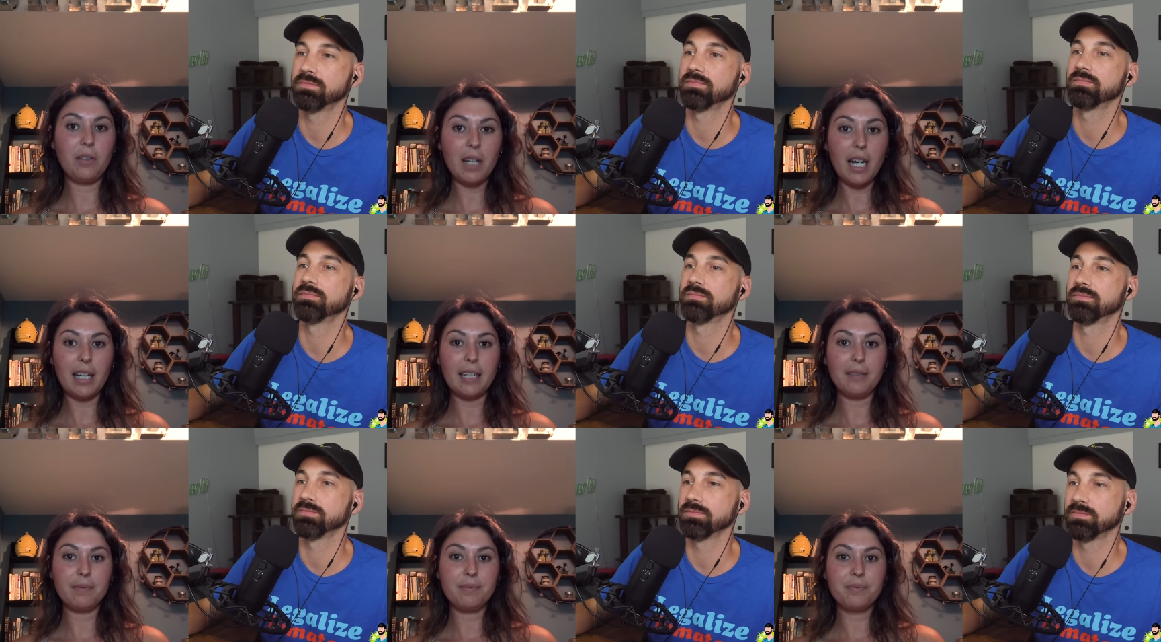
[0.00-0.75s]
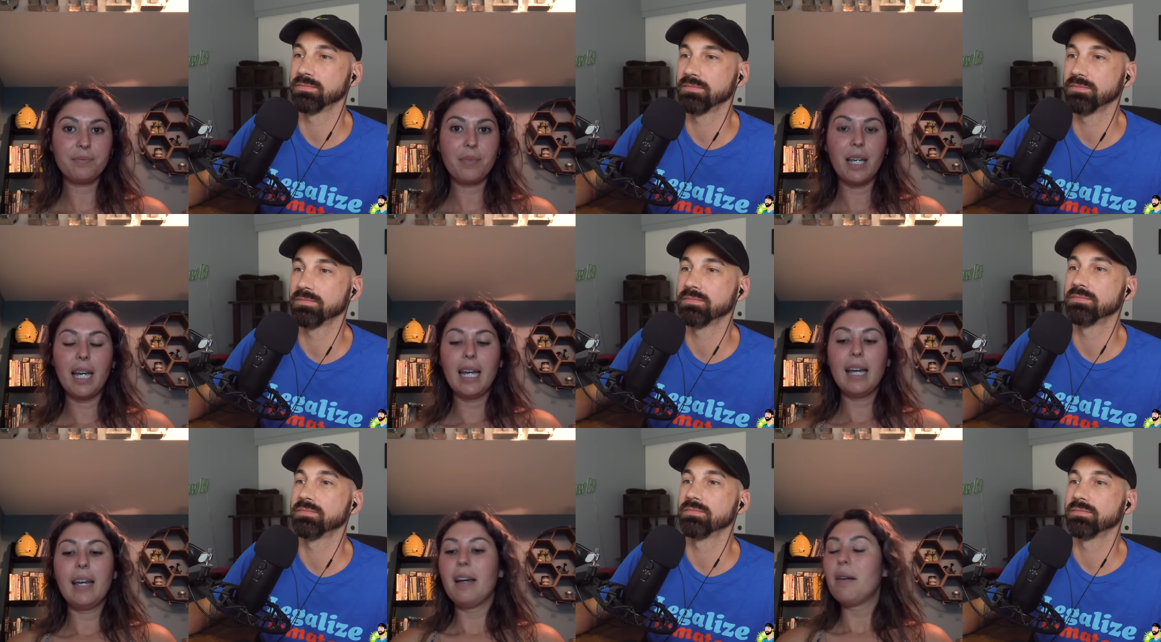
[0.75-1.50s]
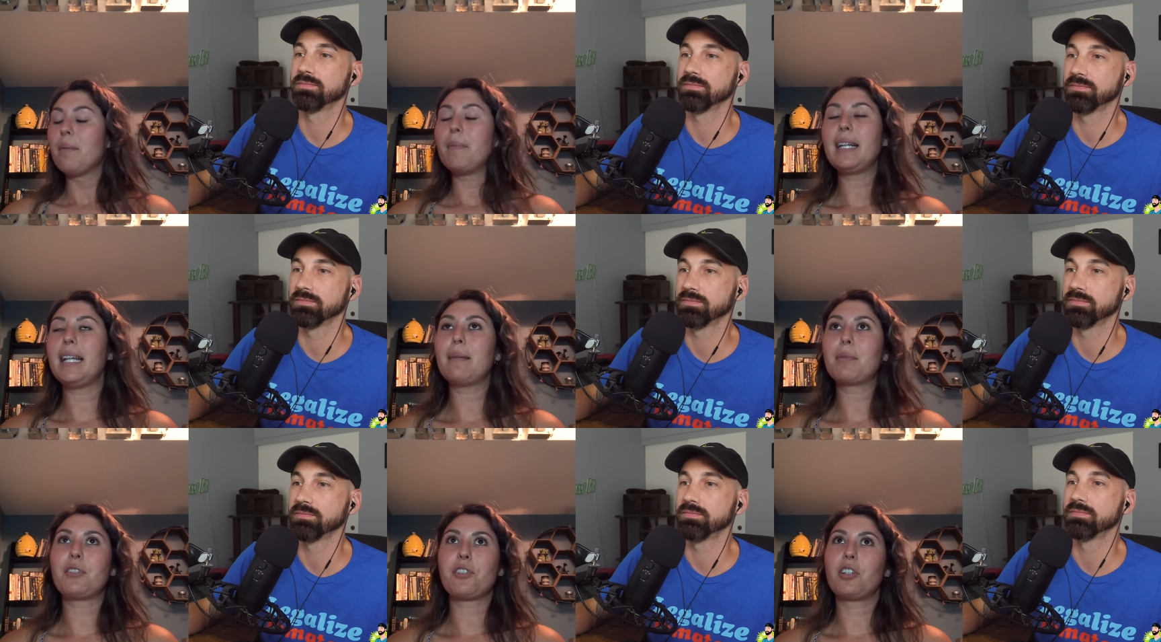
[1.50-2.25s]
Speaker 1: when you cut it. My
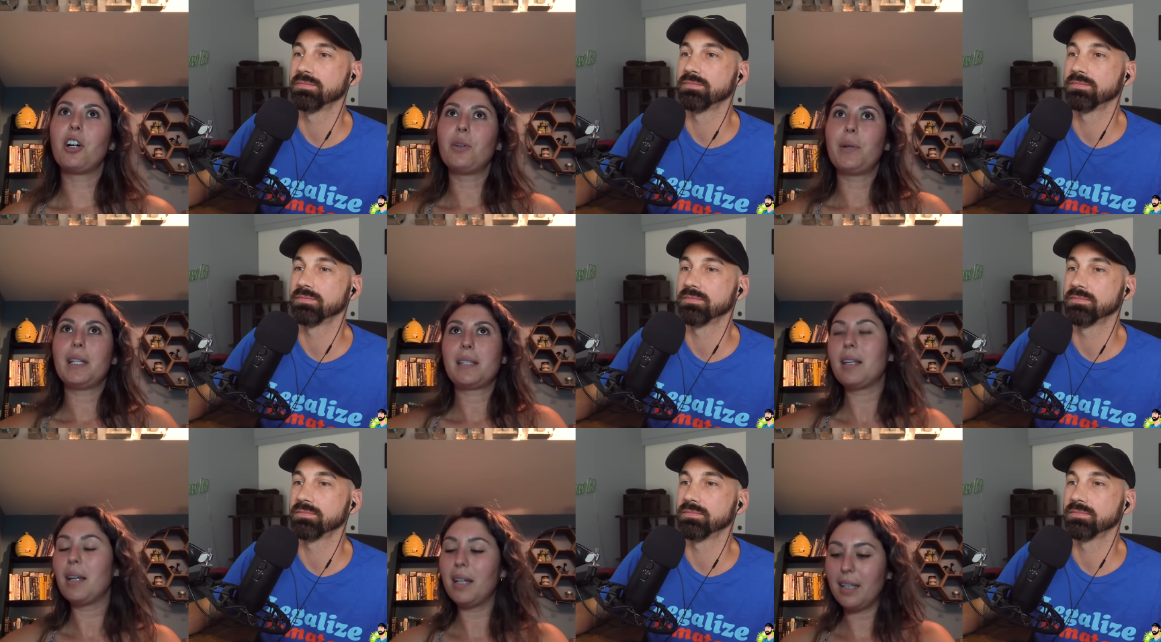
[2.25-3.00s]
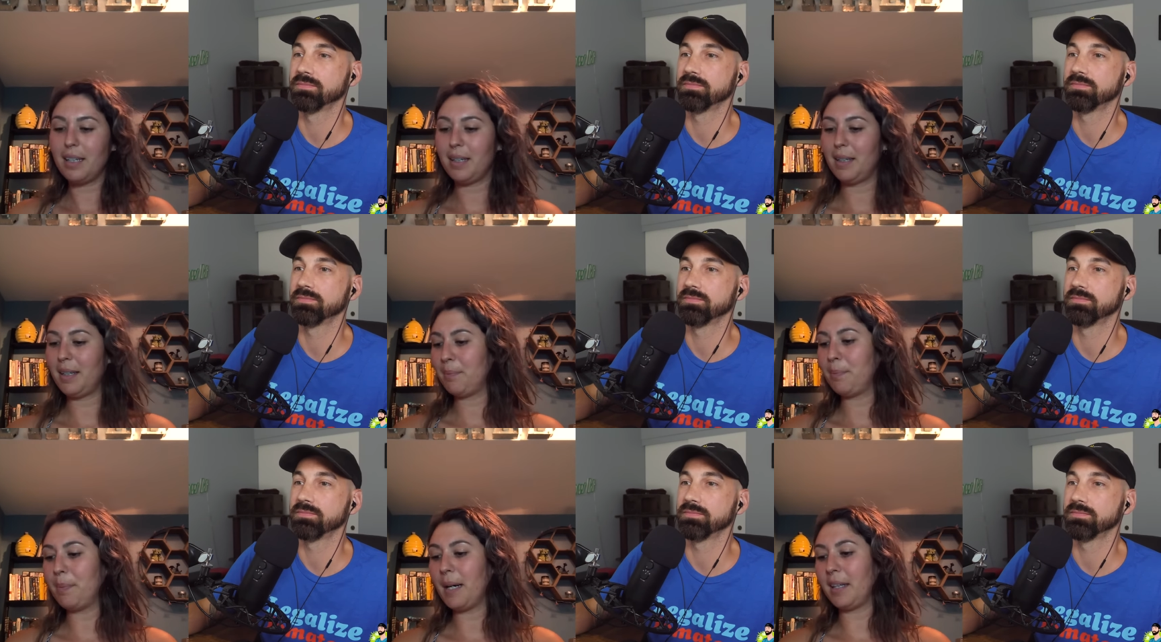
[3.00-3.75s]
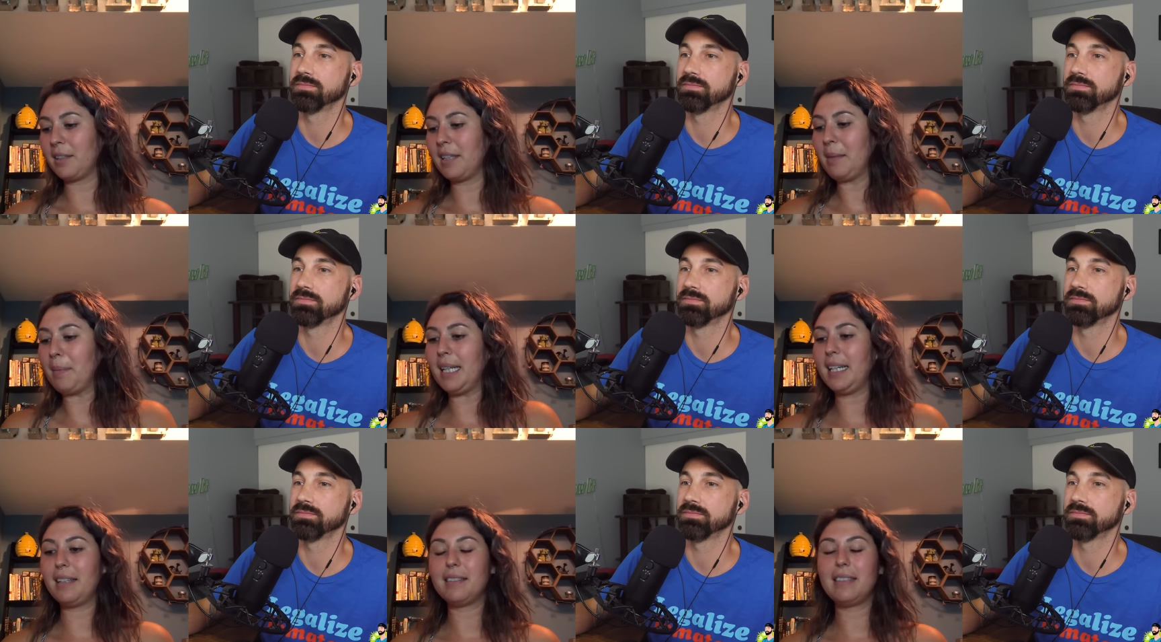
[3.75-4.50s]
neighbors are always bothering
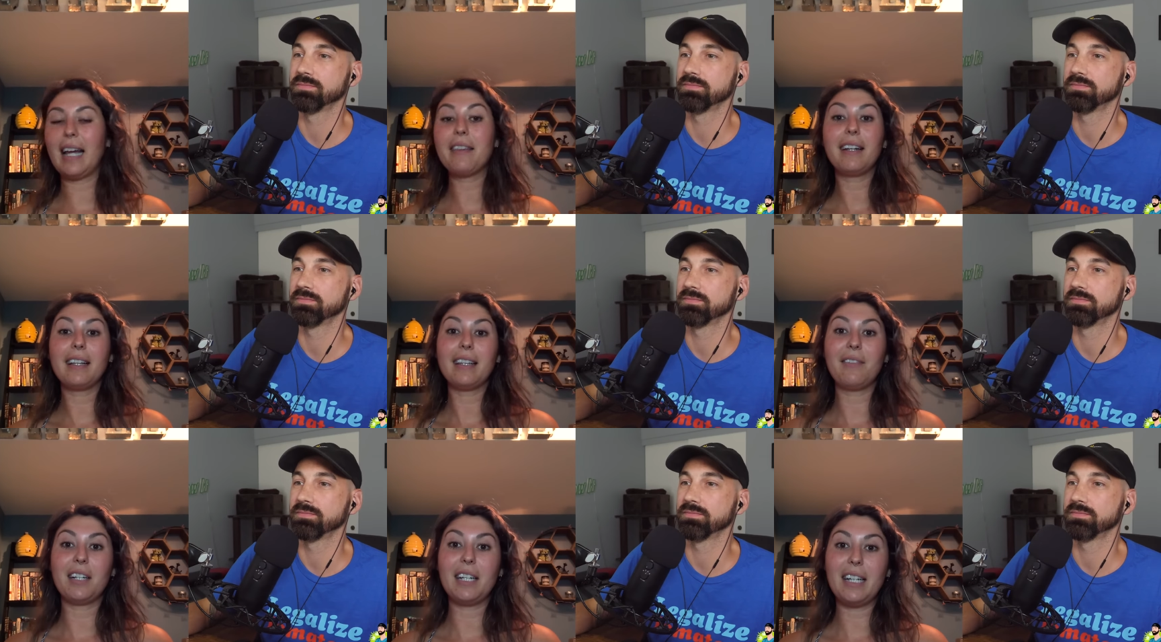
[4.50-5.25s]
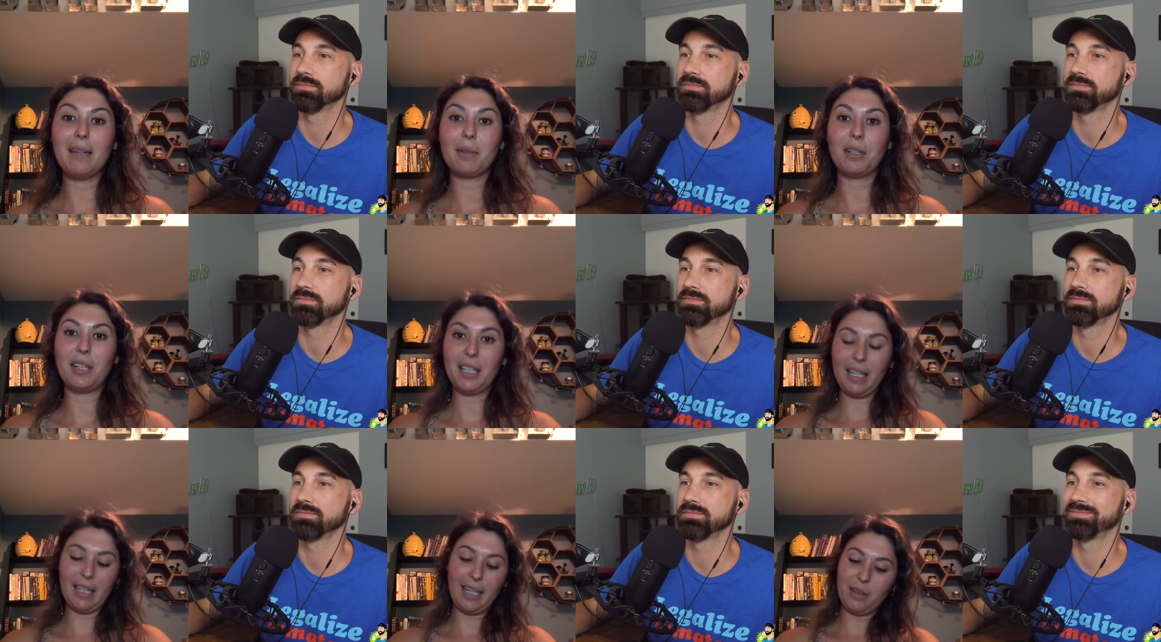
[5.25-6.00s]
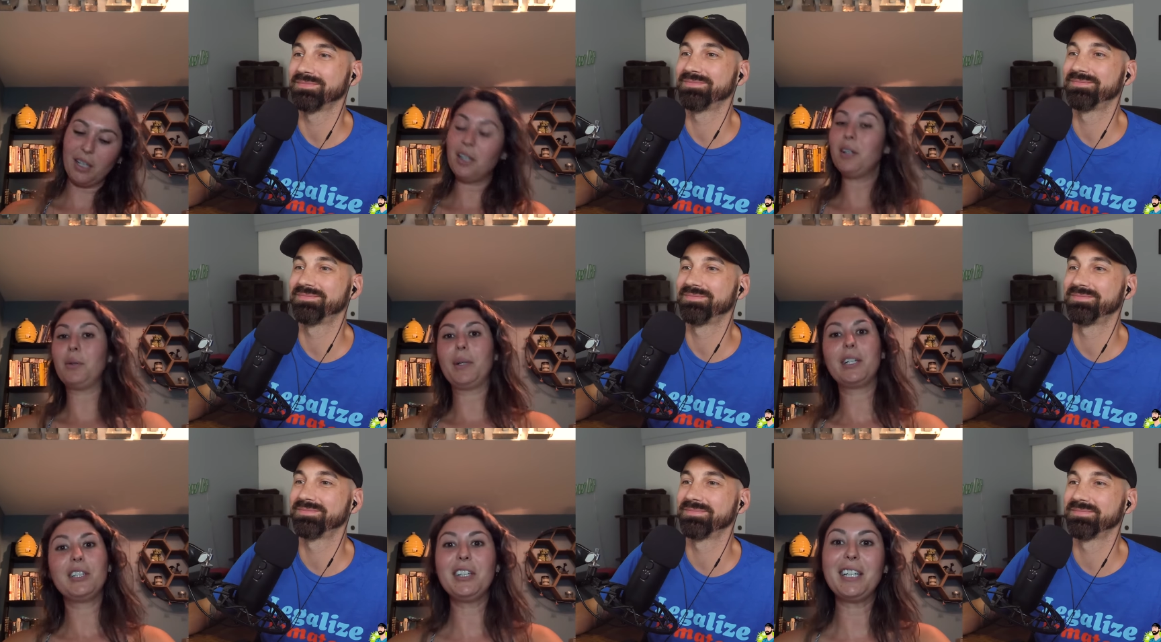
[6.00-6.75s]
me. Now that I live in a neighborhood, they're like,
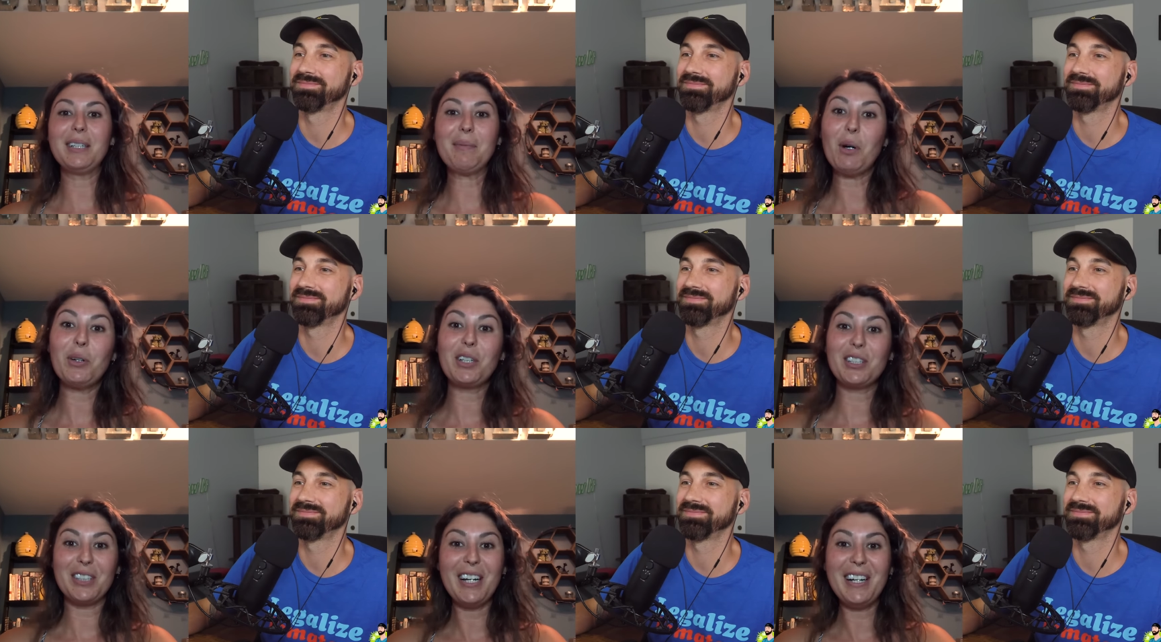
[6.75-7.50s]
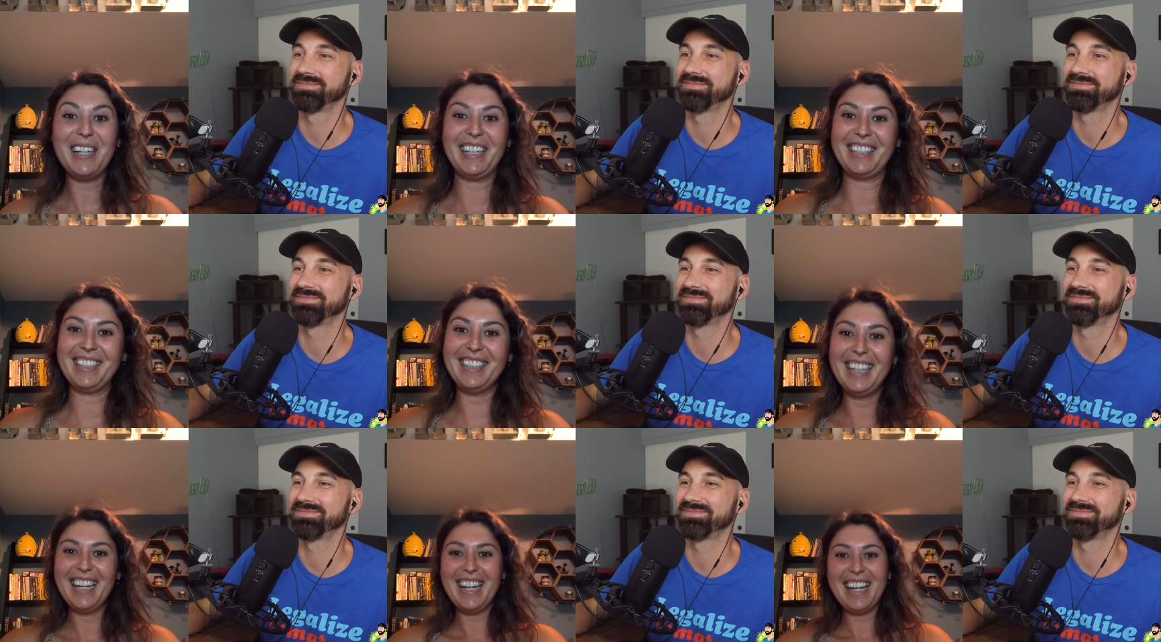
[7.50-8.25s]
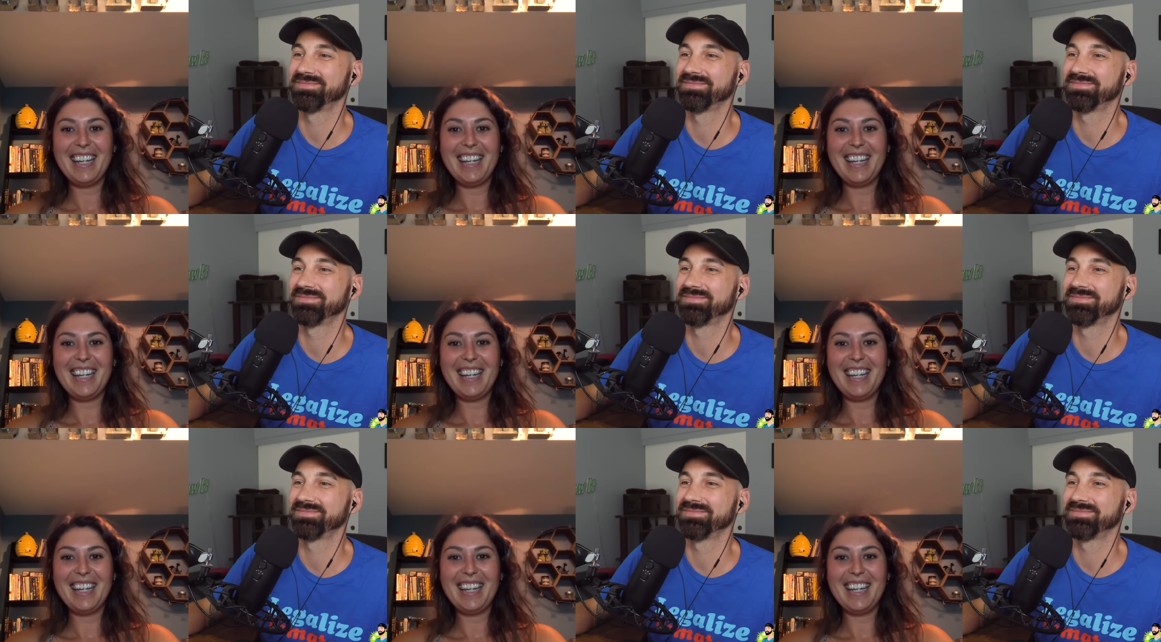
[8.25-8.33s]
oh, when are you going to mow your lawn?